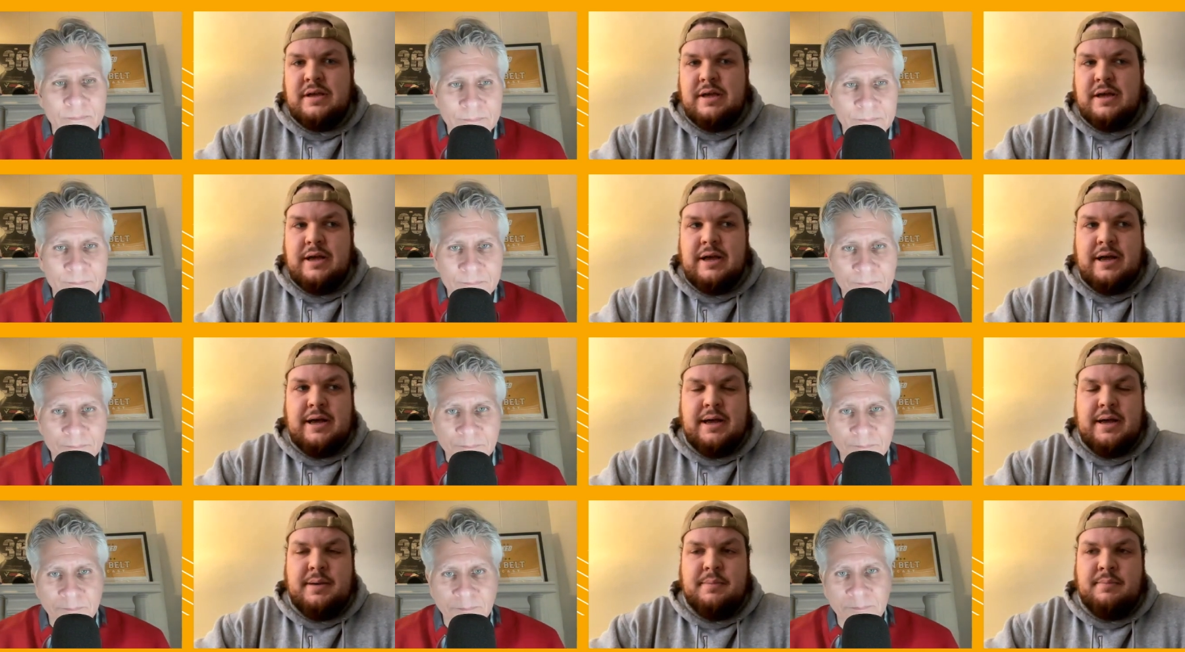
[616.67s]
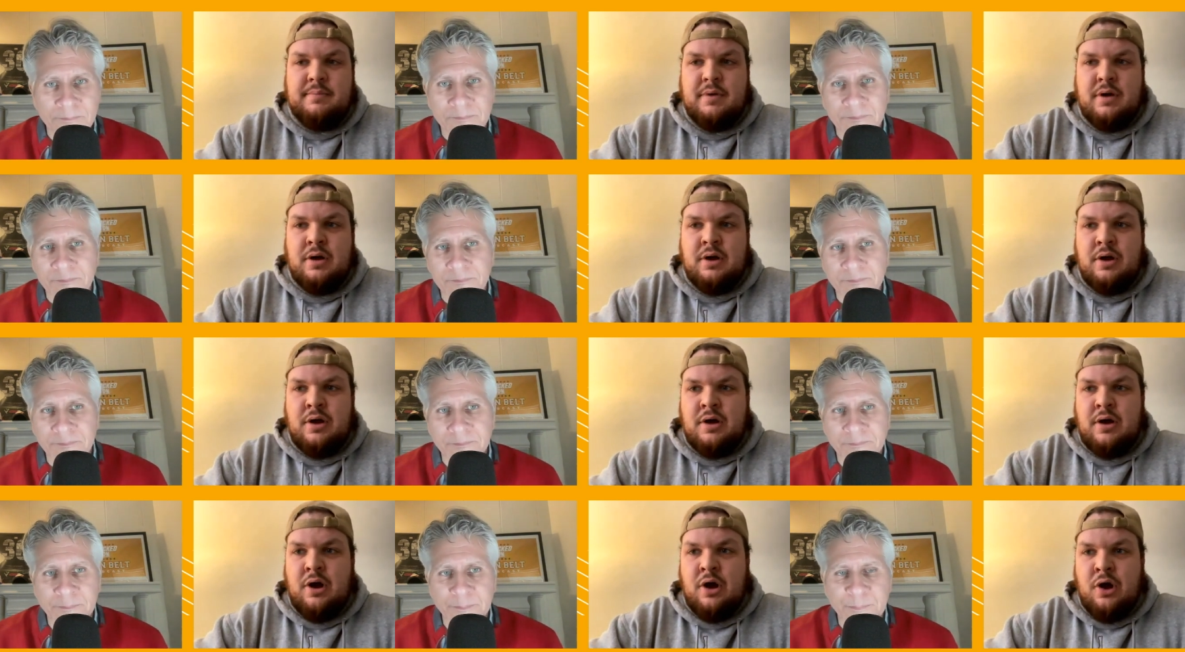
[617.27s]
Speaker 1: um, uh,
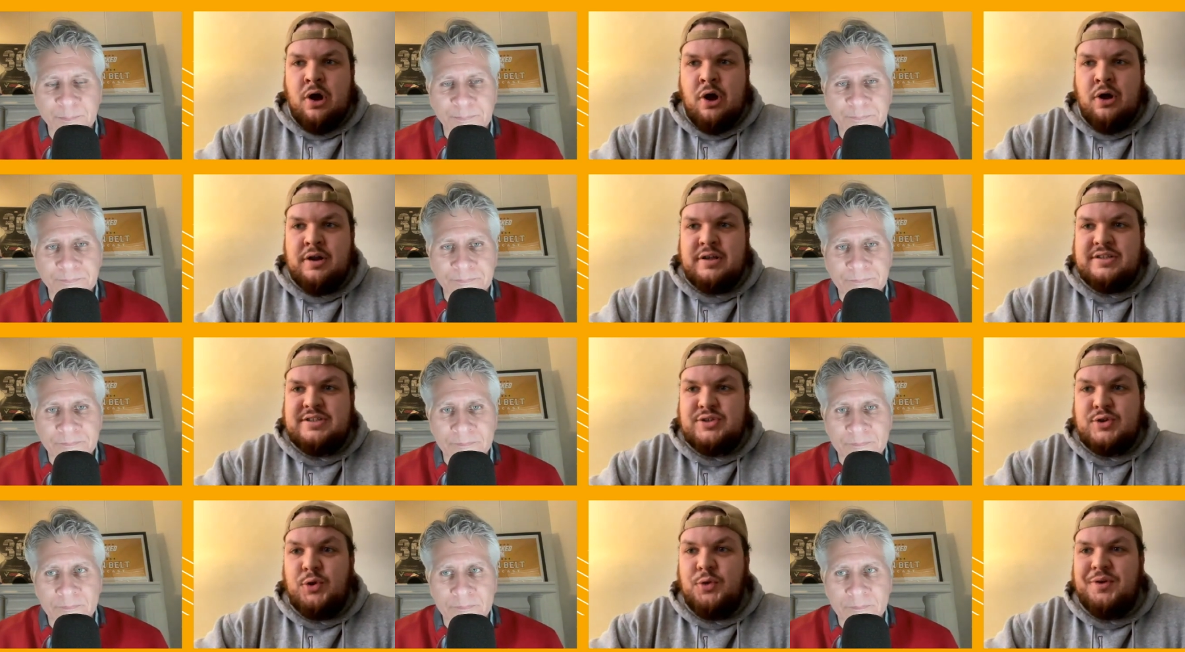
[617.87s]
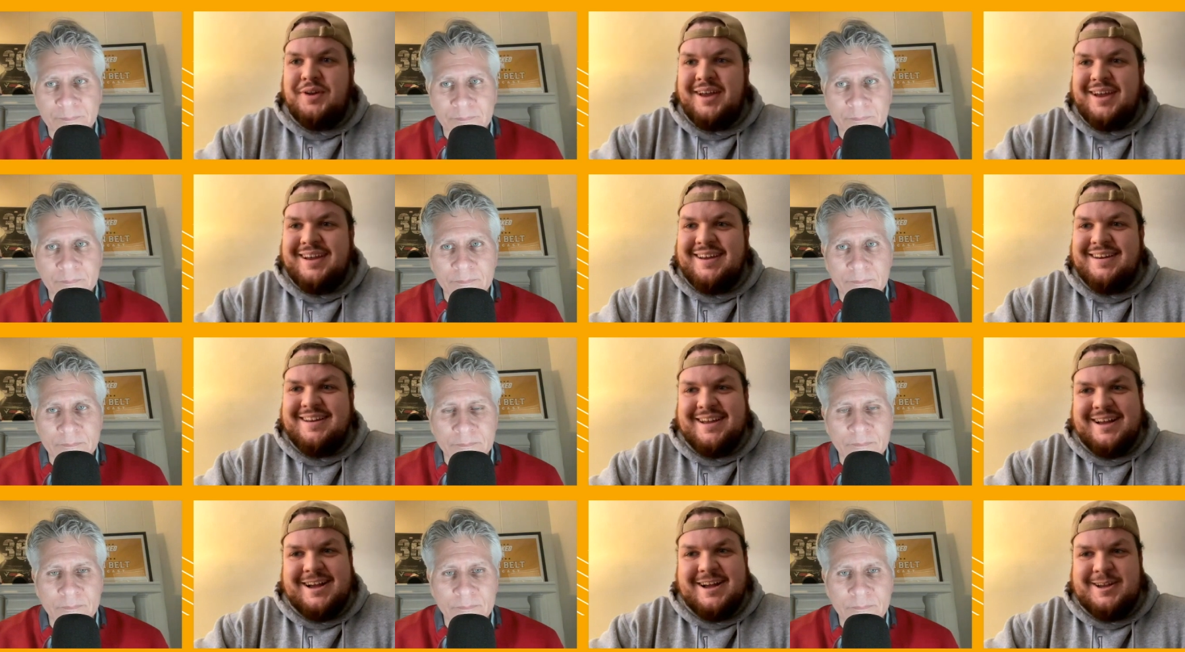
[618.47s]
on a school night,
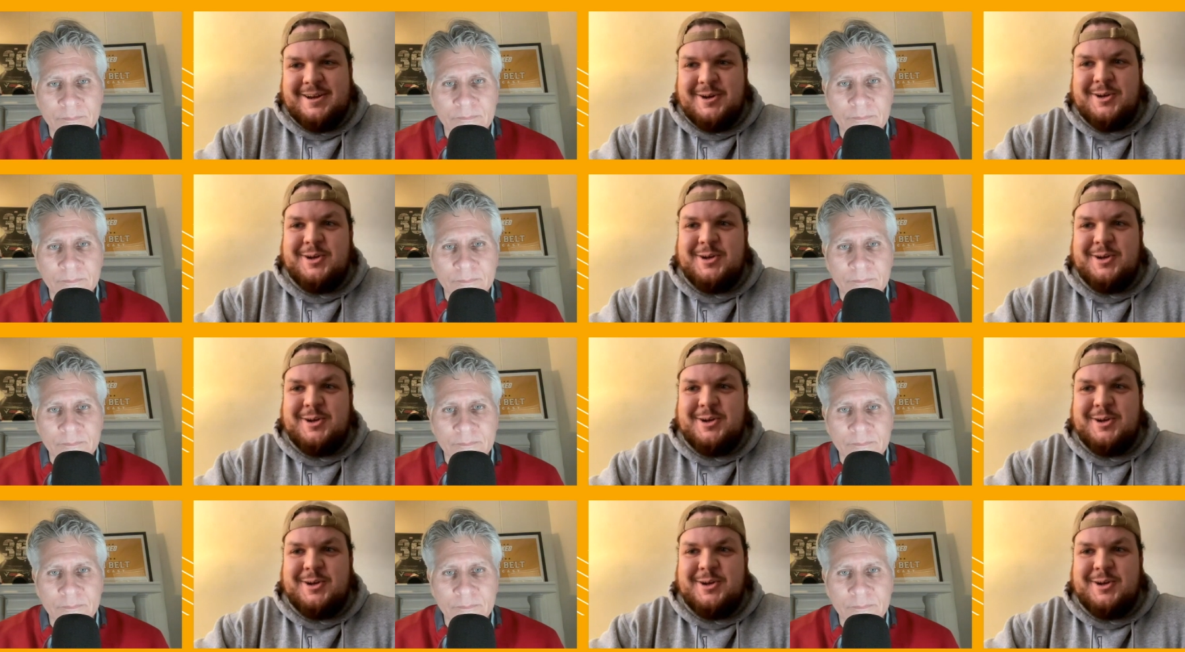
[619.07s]
uh, you're